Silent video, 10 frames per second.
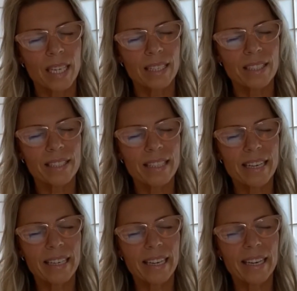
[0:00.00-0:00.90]
and just
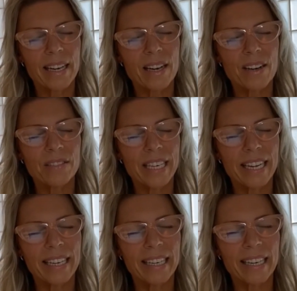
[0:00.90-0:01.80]
sending it love and
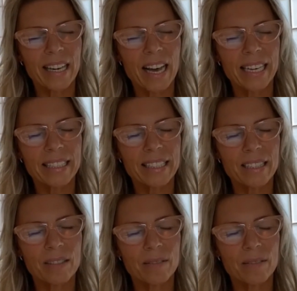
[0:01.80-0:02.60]
healing light.